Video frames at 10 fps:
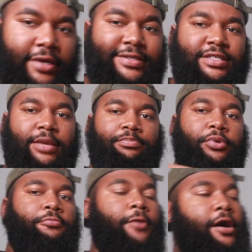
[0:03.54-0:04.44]
a sip
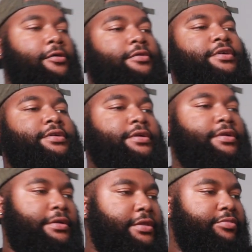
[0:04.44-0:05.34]
of water.
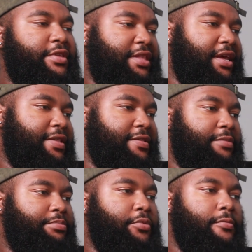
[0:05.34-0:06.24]
Let me take a
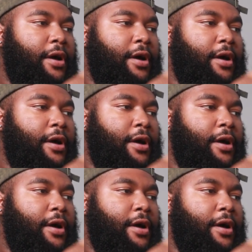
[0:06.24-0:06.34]
sip of